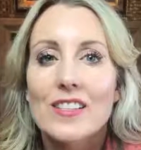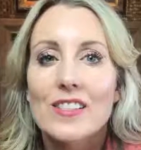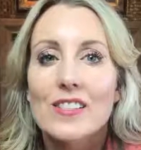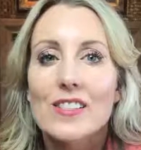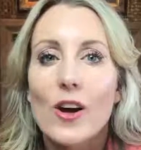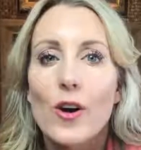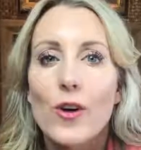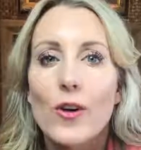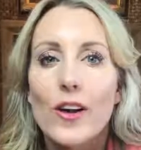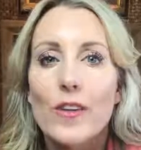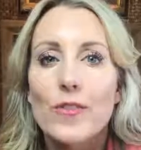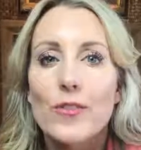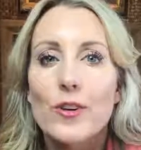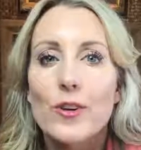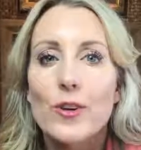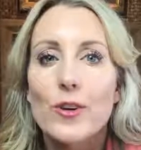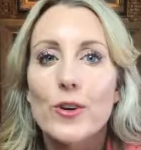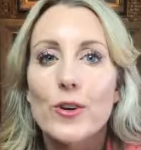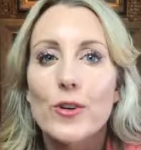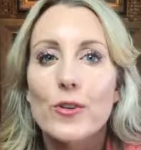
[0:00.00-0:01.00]
So if
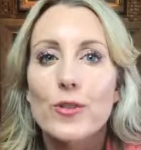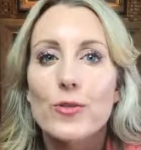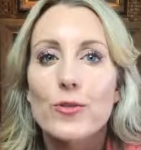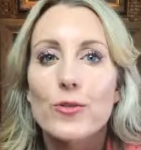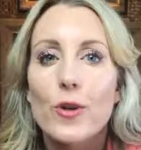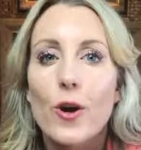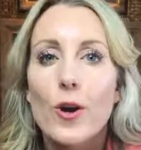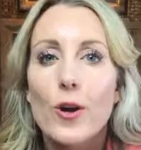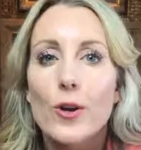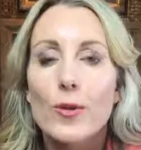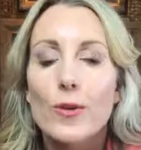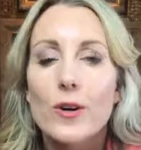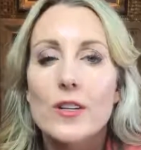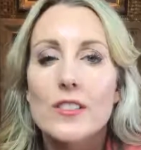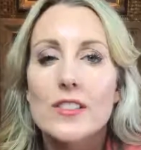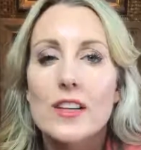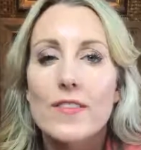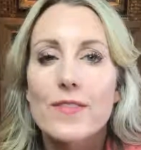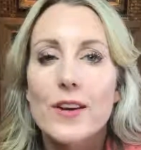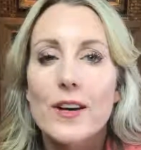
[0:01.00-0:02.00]
you throw your
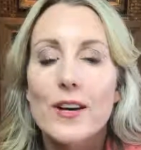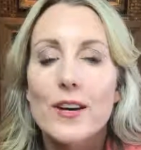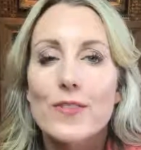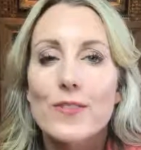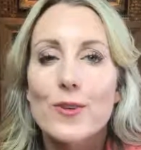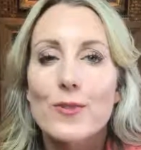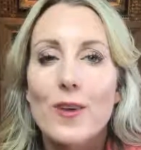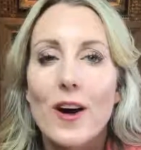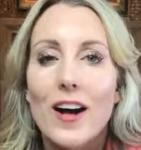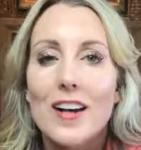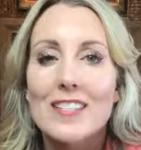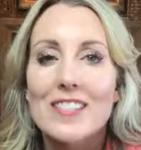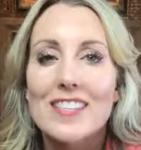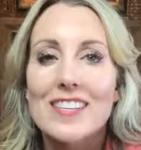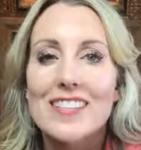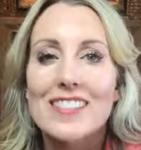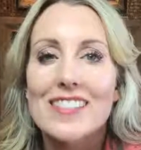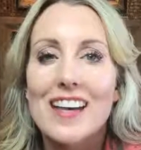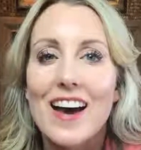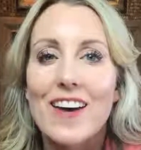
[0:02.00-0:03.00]
words up here, if you watch
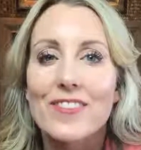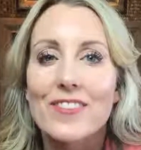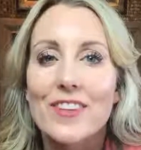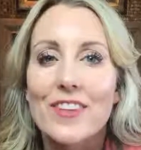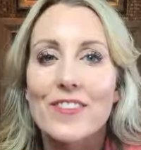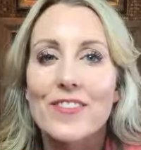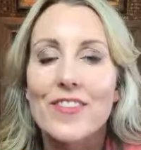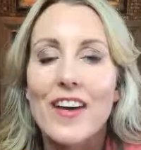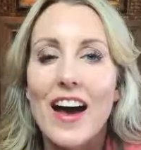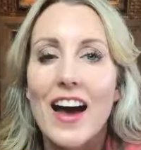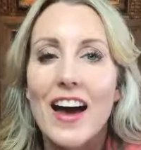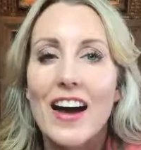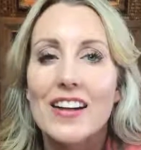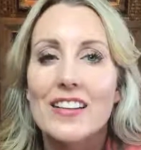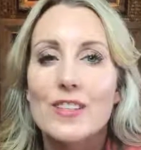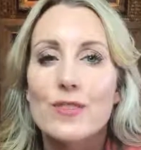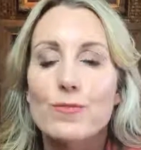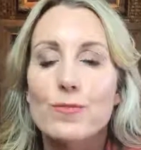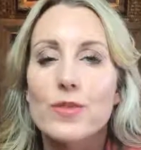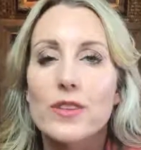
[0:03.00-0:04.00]
this after the
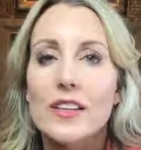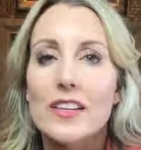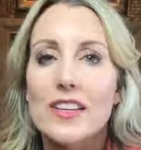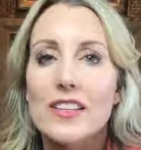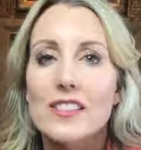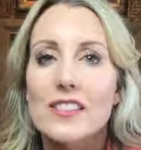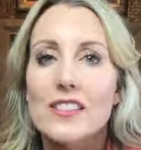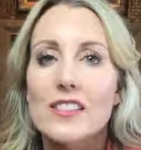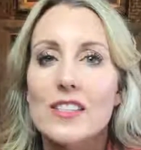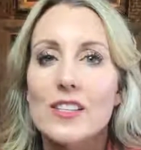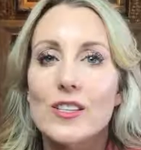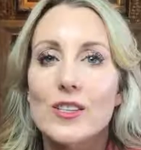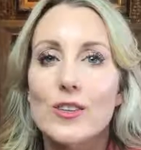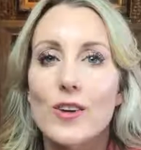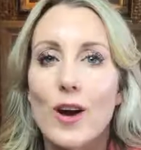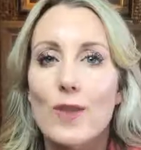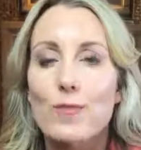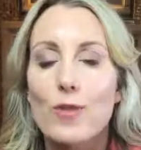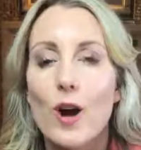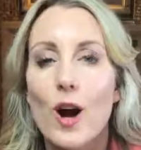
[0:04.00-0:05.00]
fact, please
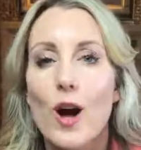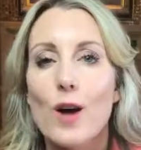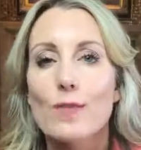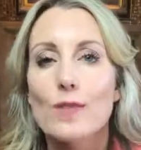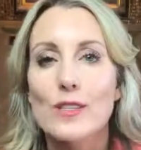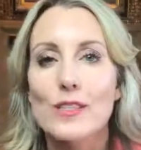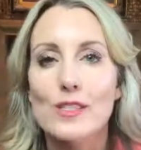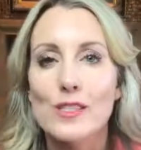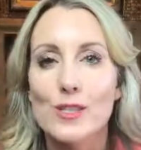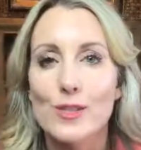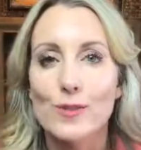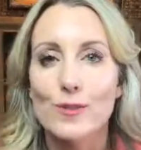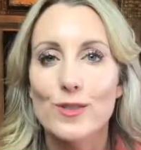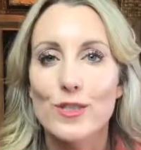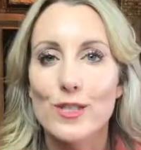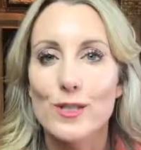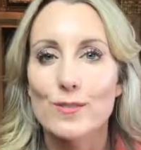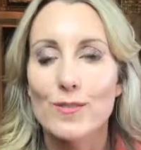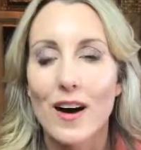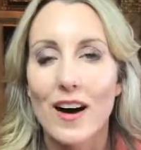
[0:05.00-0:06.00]
do. I promise to
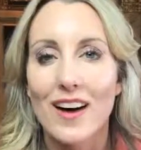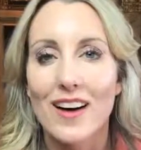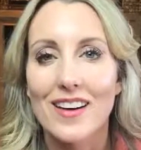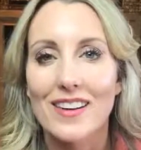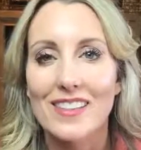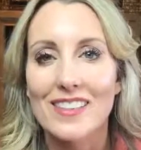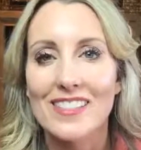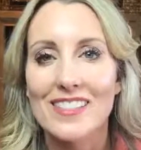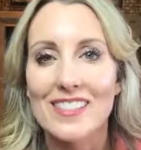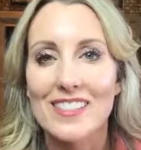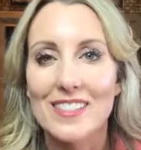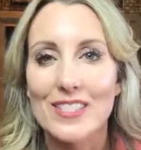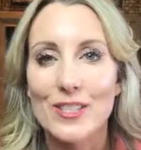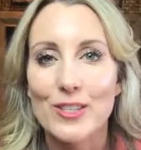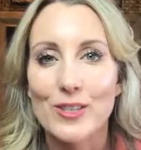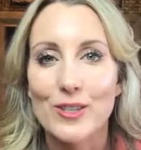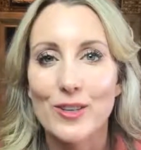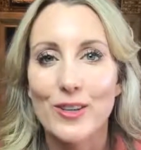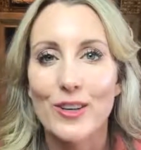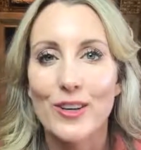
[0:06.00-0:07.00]
respond
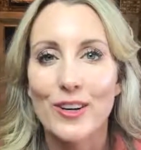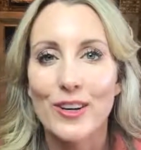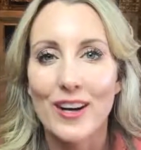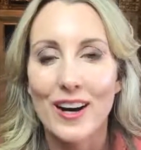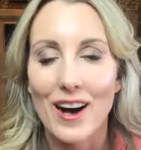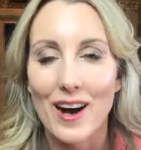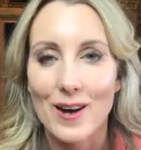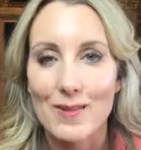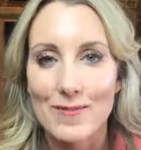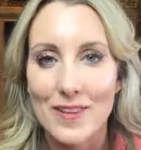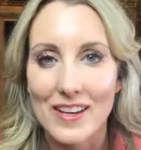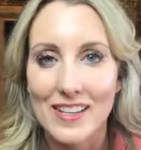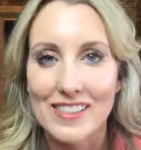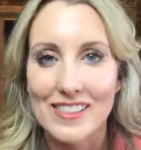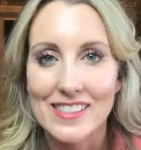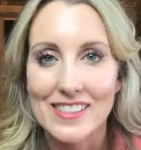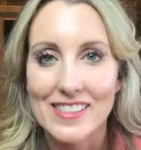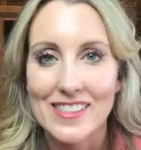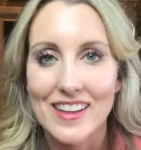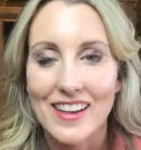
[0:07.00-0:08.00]
to your
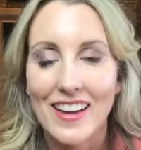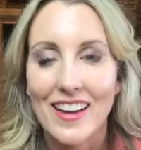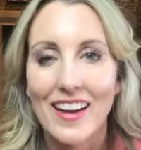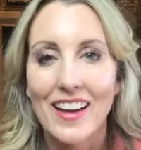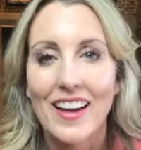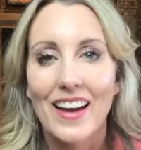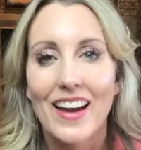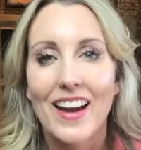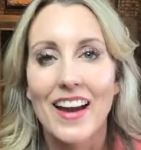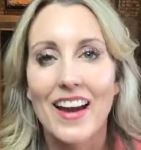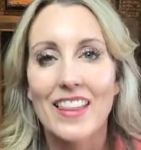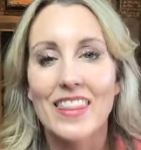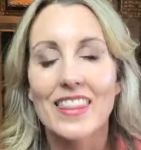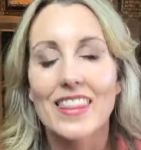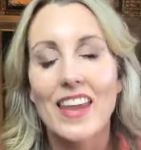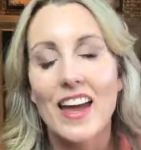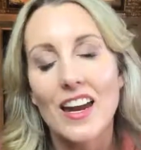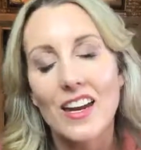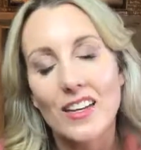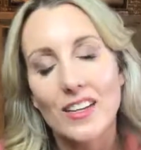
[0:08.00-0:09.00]
comments.
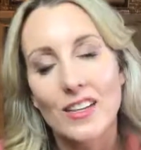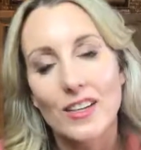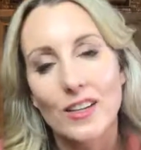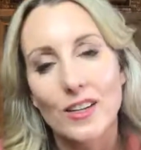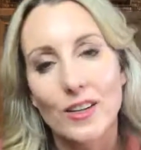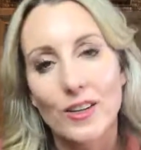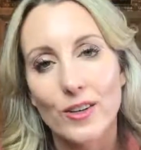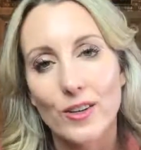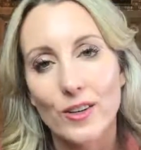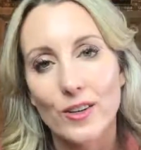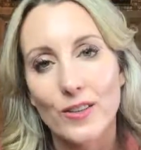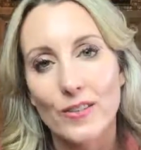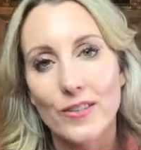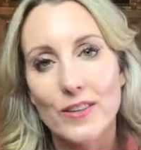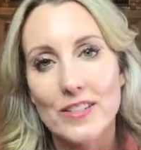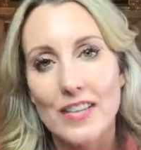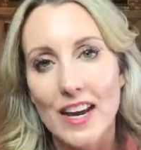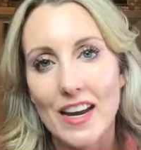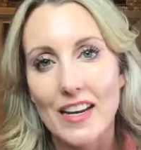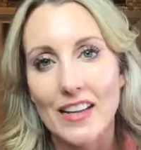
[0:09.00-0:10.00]
And thank you
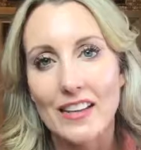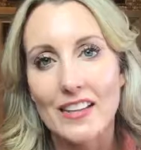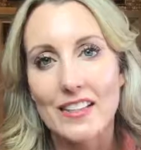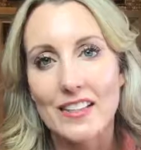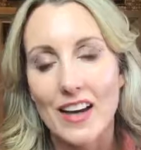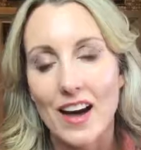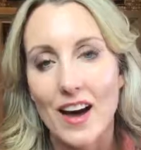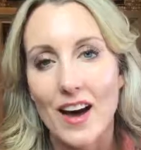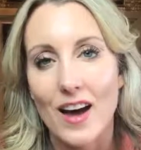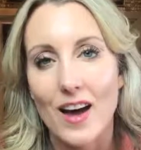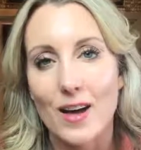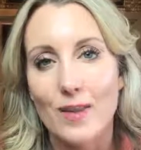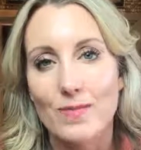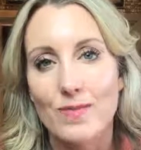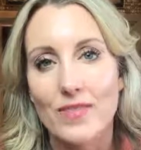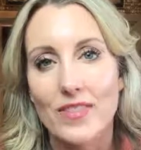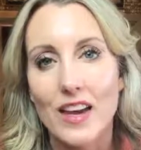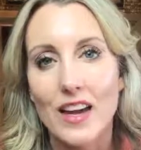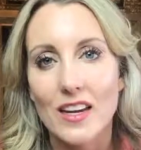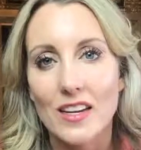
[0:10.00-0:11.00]
for taking the
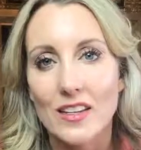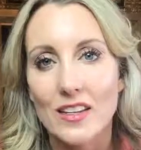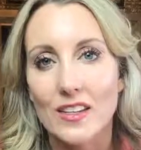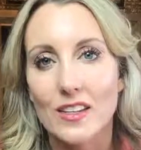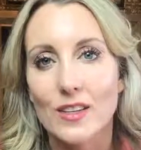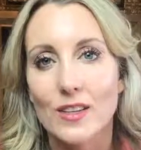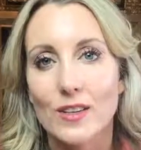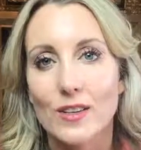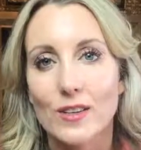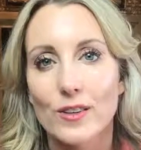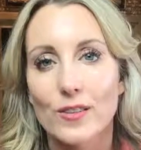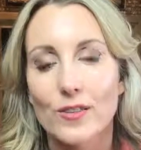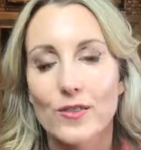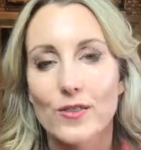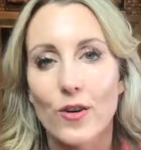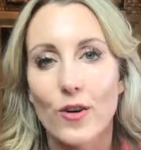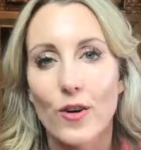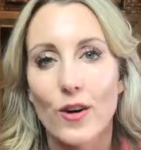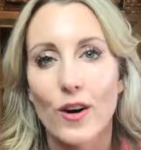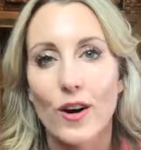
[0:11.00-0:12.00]
time. Thank you
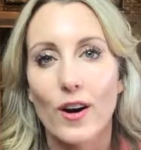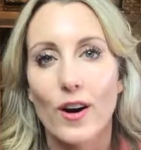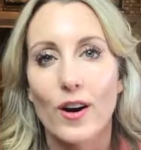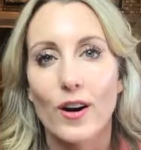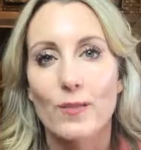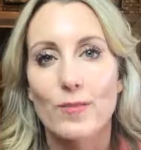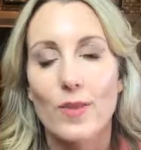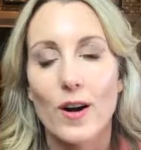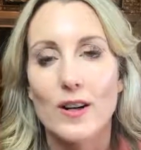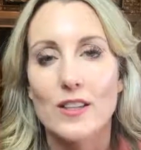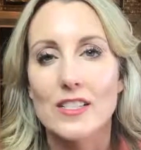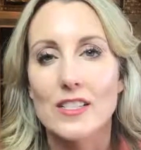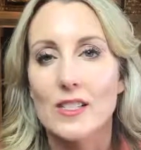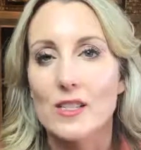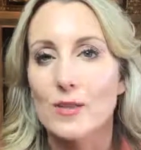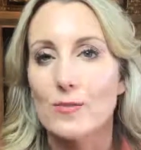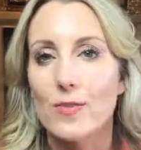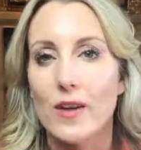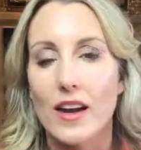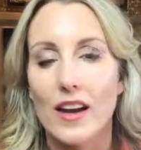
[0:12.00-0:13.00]
for
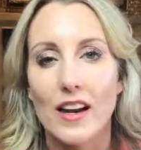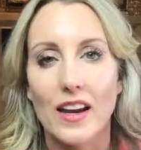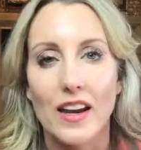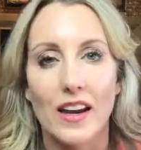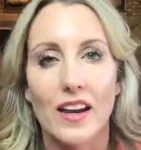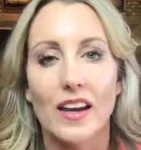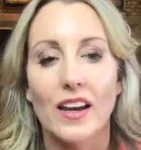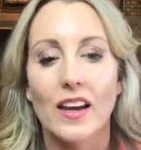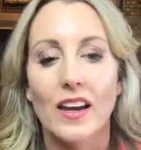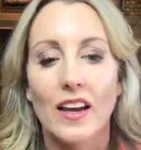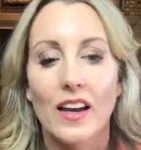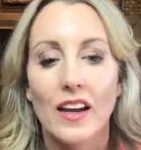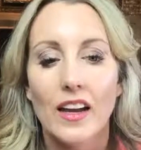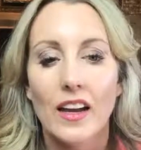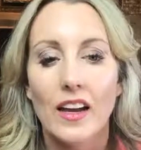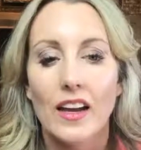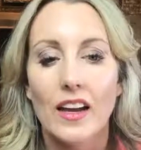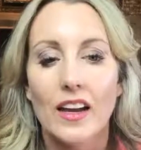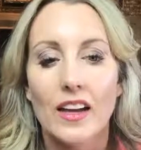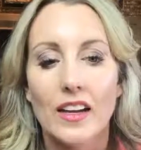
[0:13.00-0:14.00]
participating
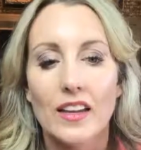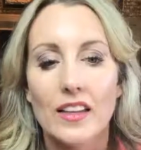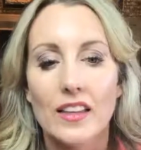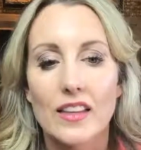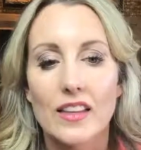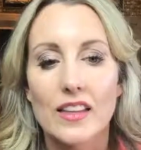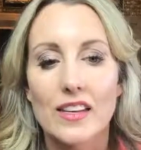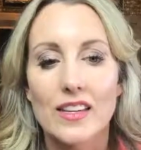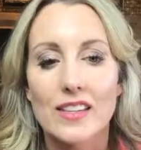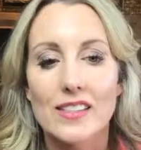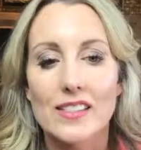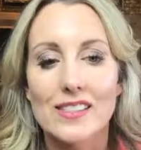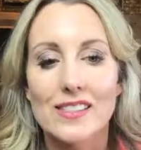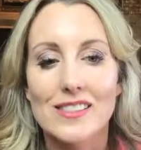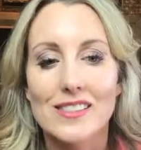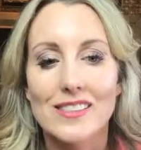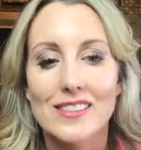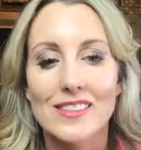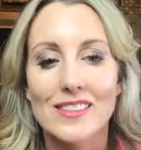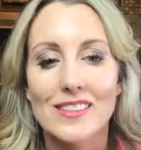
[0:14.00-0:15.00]
in
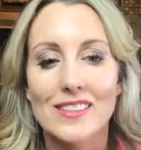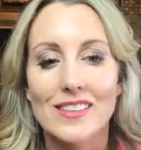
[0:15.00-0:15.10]
this